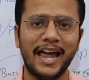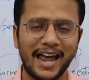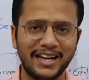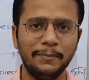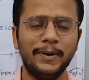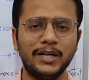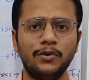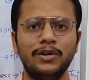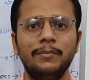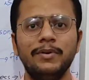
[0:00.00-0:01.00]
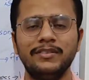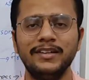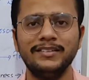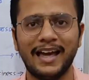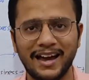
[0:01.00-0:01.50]
any particular
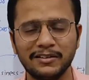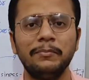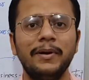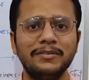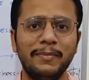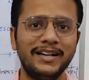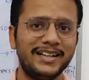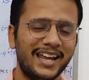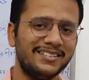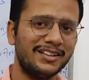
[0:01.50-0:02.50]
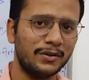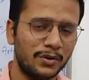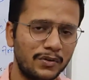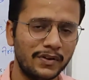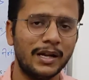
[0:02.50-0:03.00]
business maintains a
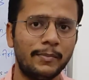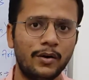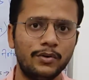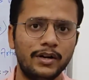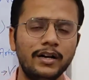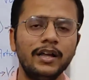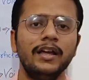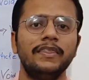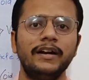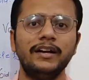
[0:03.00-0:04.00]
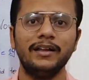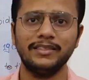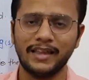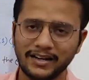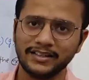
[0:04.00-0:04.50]
goodwill about it,
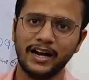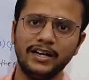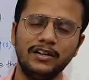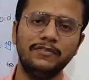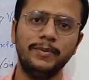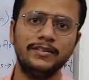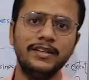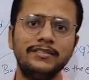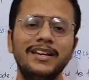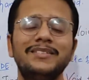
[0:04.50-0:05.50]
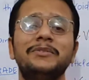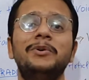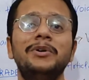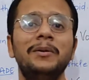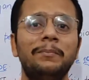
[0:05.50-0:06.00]
that kind of business is
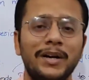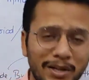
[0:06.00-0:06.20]
good in